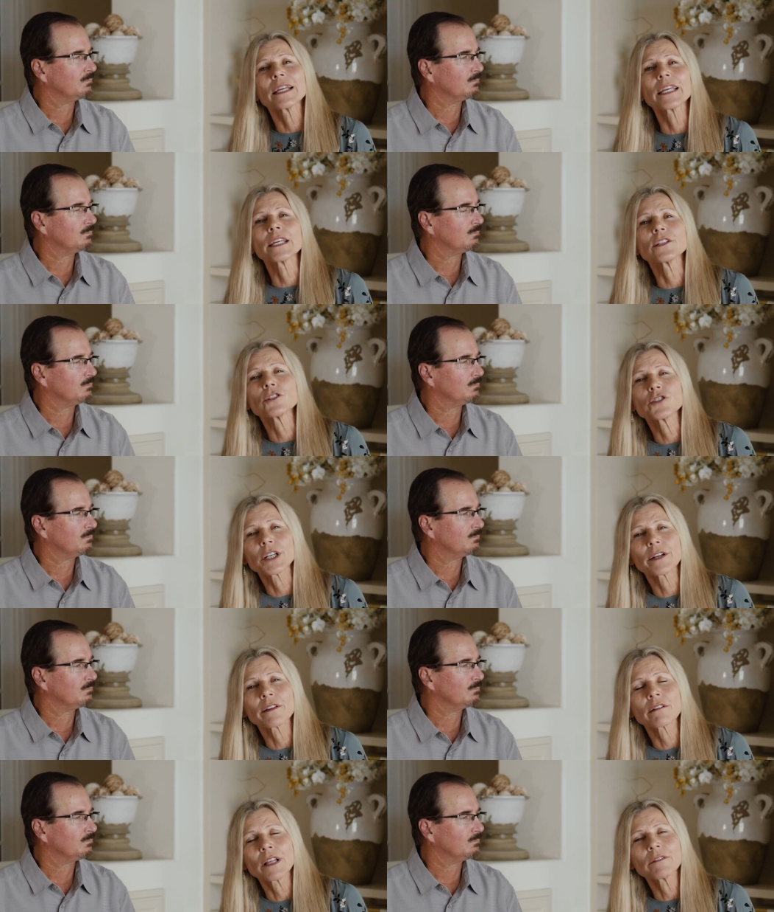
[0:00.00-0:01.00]
Speaker 1: can
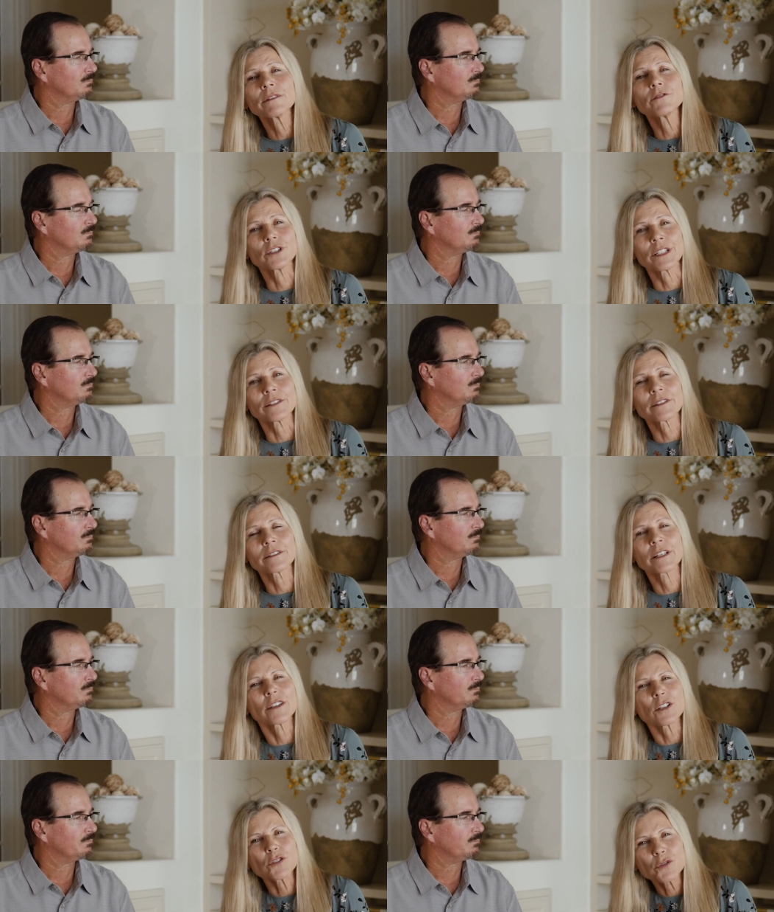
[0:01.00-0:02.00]
share the love of Jesus
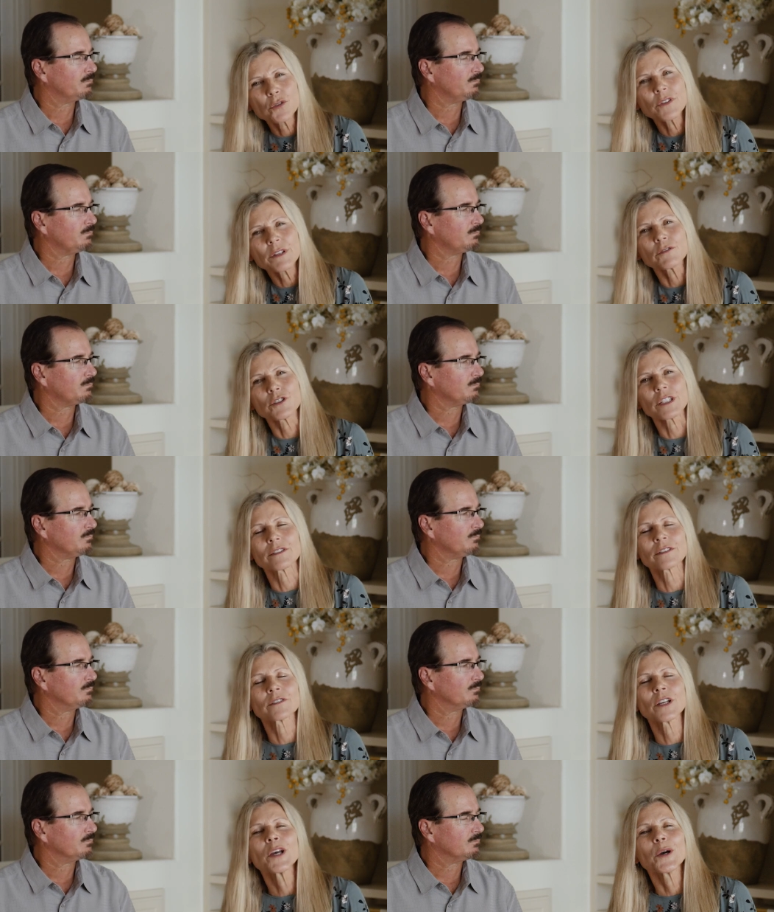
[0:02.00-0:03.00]
and the truth of
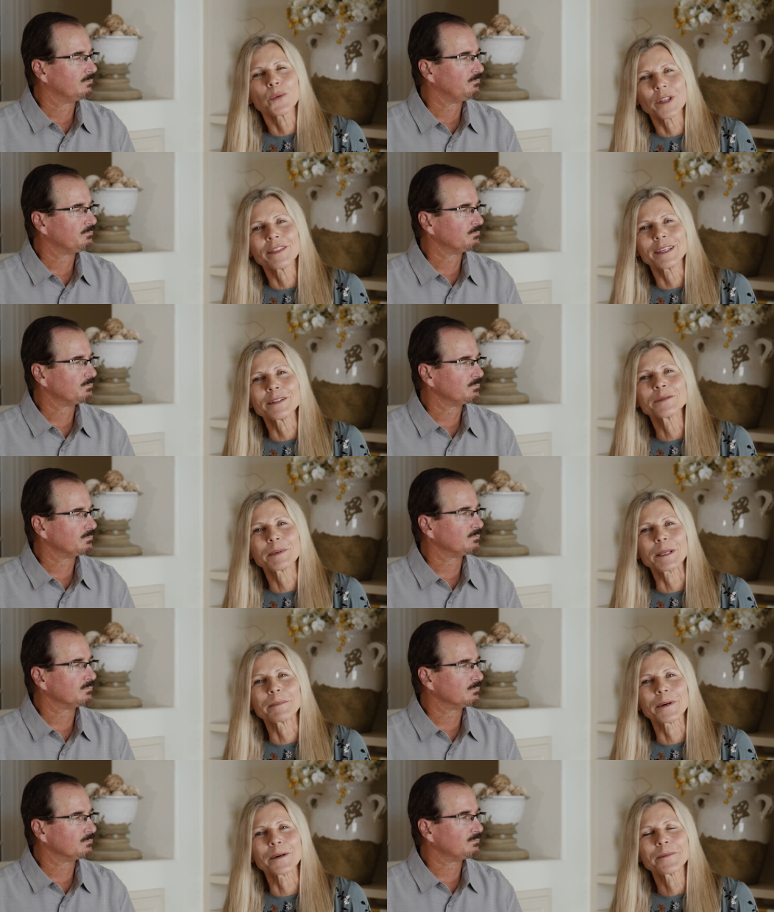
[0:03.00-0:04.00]
Jesus with these
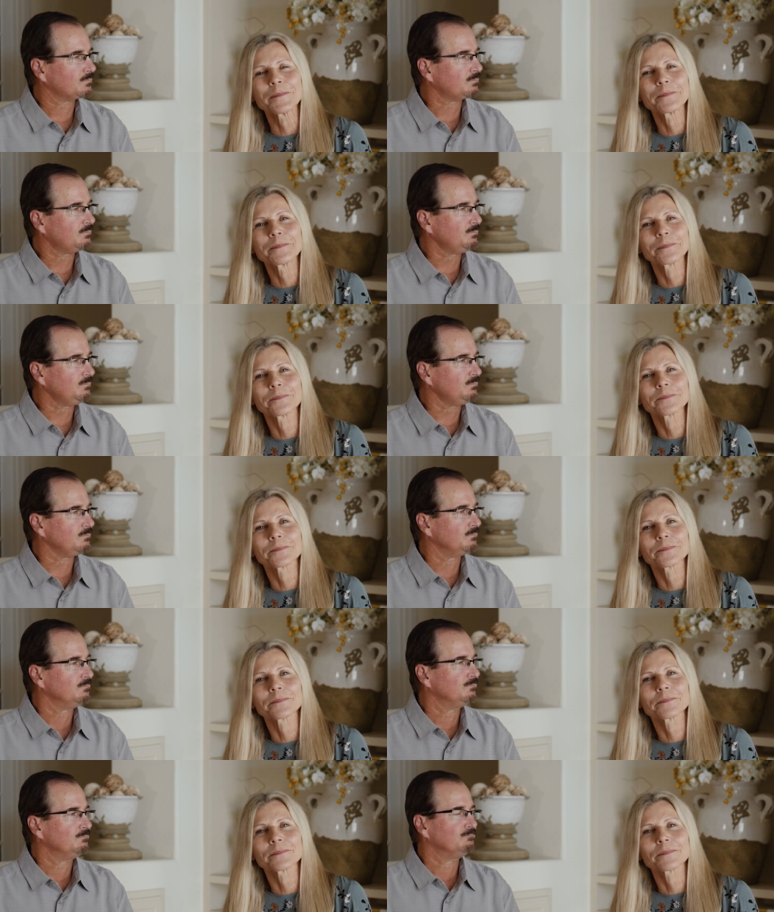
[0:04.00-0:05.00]
people.
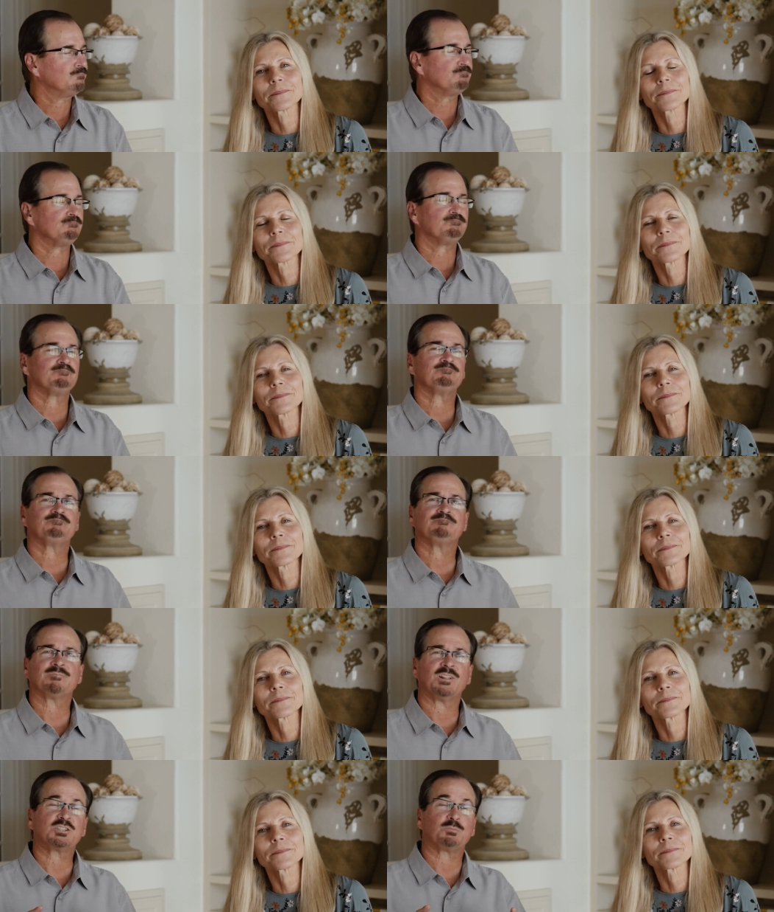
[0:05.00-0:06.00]
Hmm.
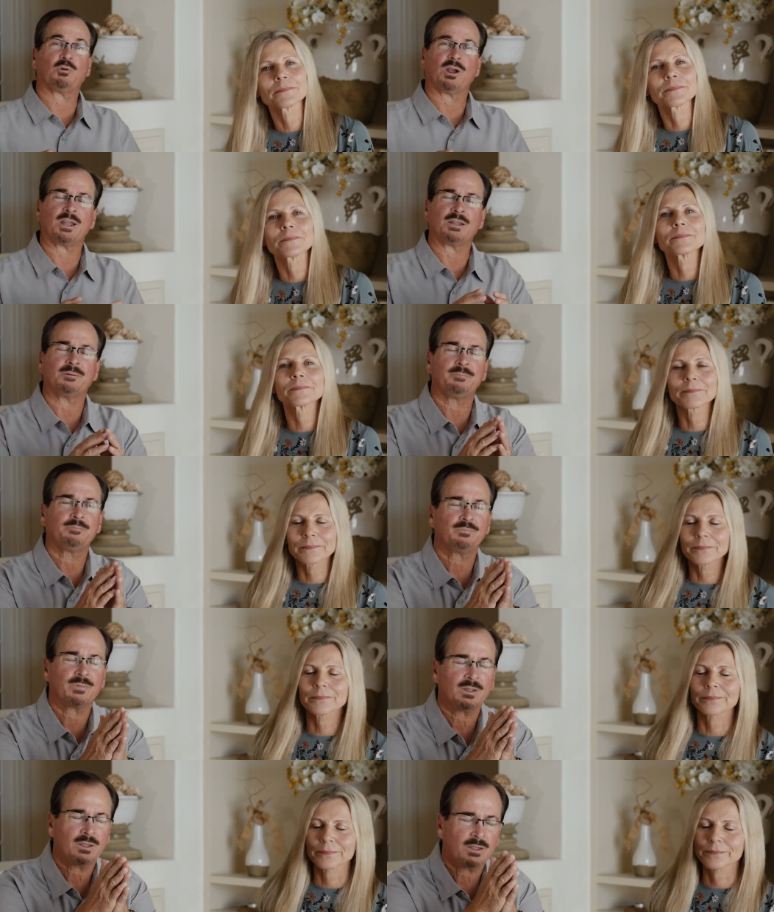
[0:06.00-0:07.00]
Speaker 2: Let's pray.
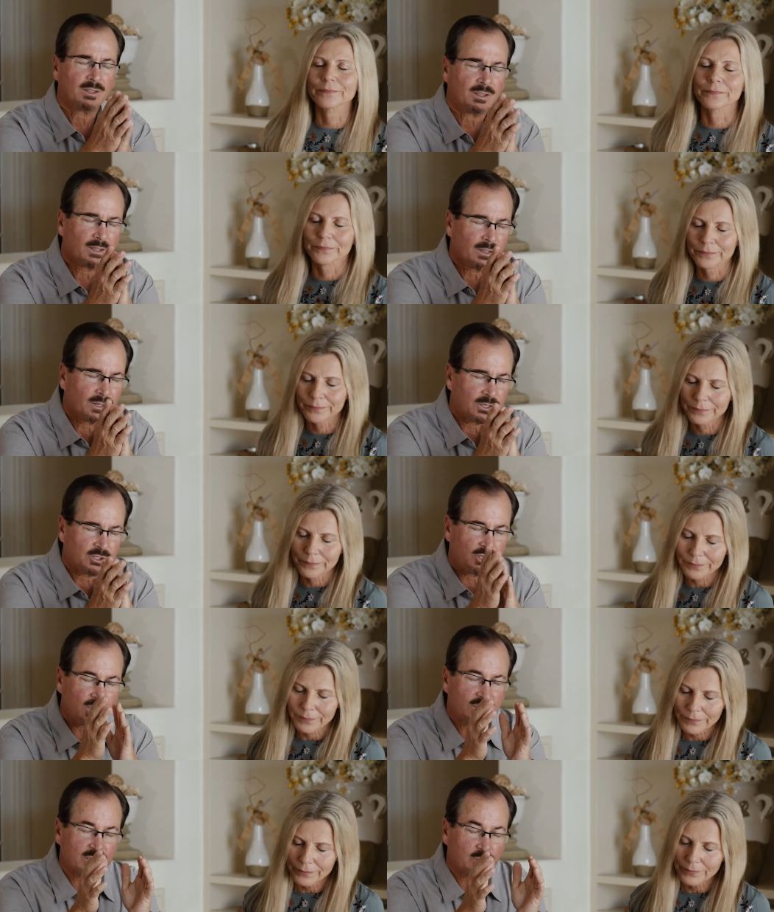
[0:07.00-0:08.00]

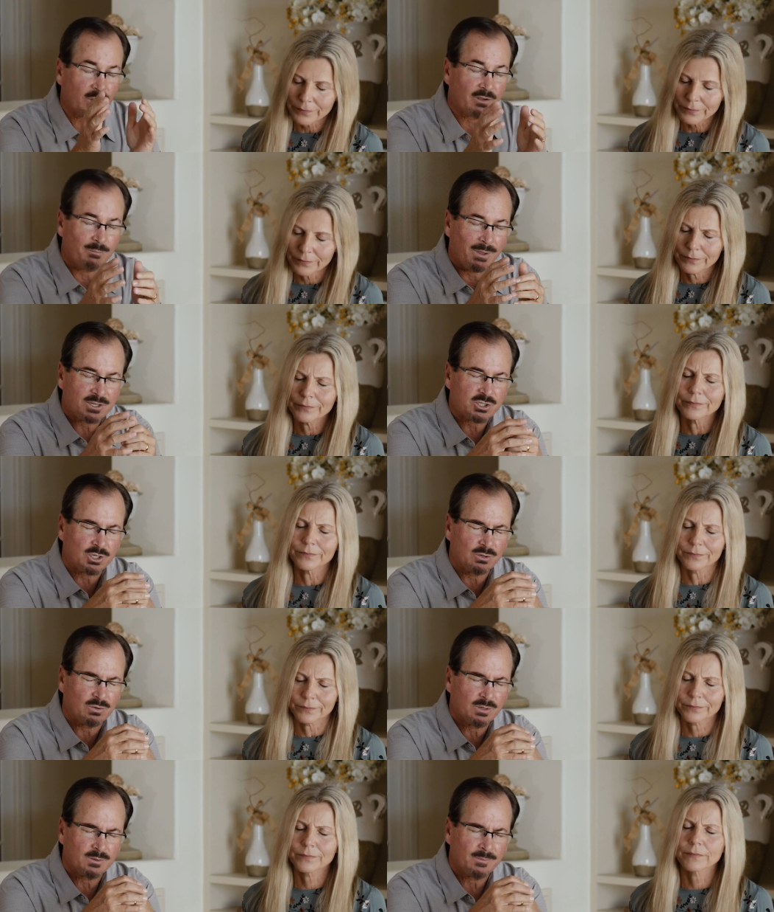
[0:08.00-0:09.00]
Jesus, we have met
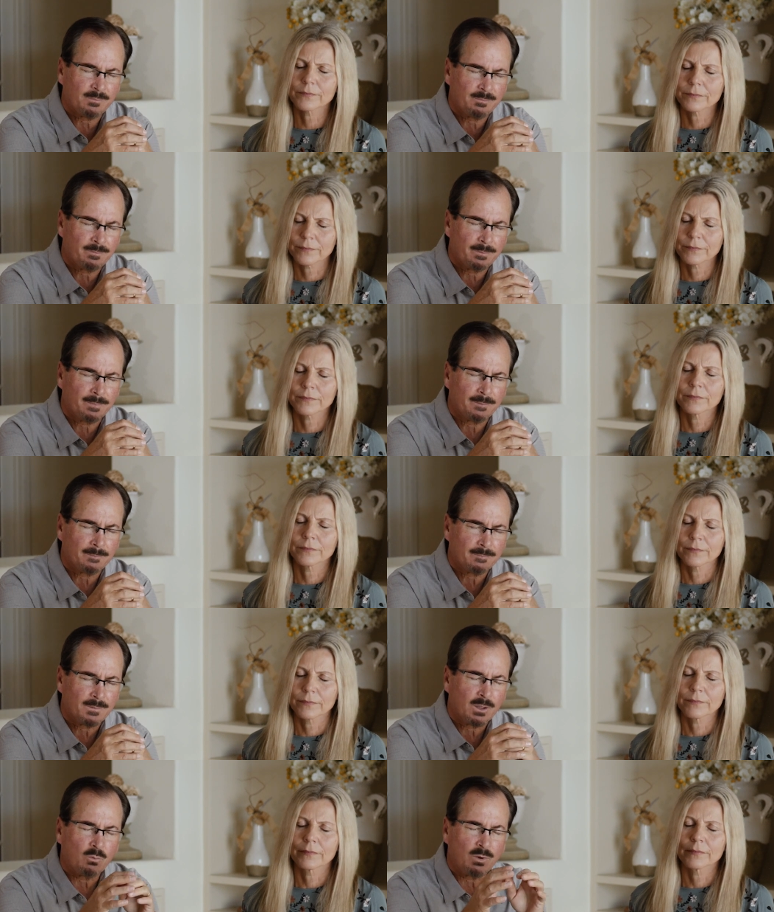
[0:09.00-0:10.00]
you.
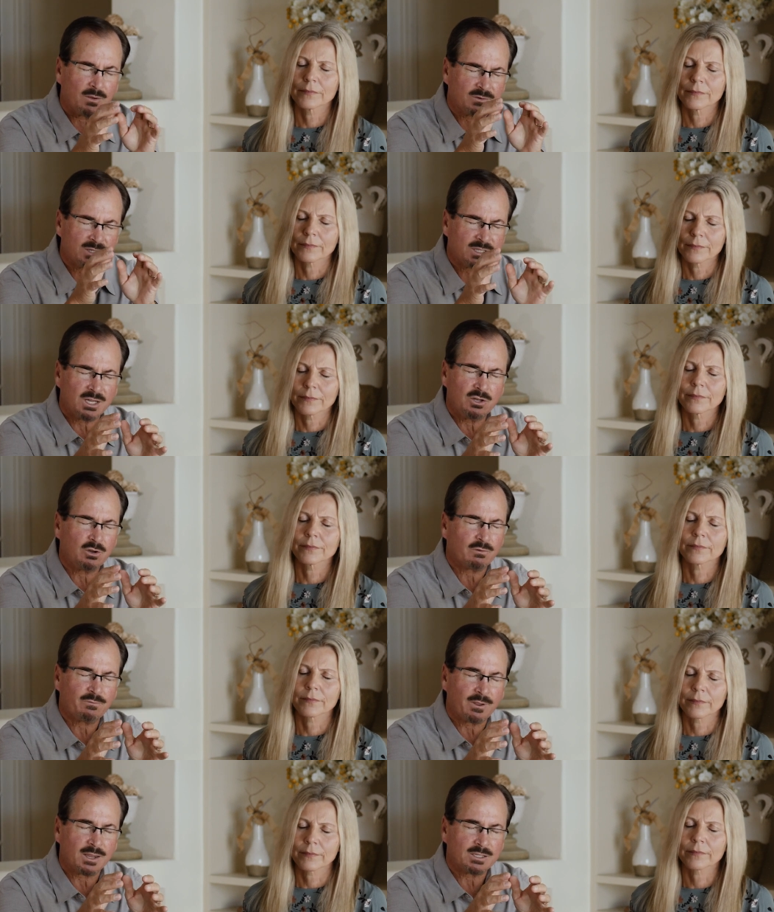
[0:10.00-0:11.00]
We have seen your
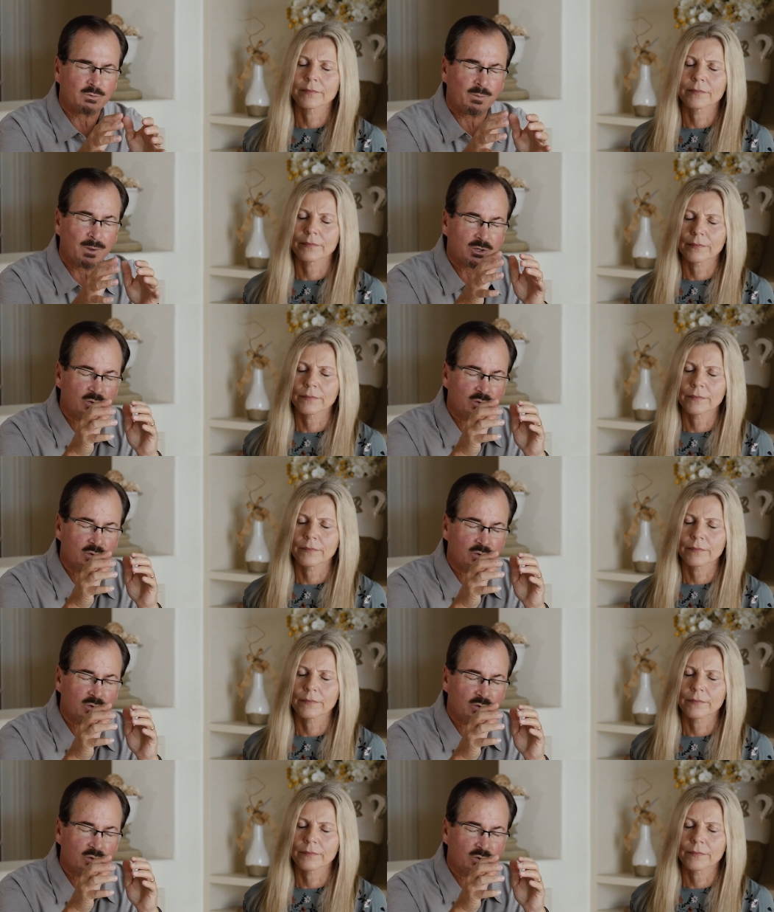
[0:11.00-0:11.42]
face. We've been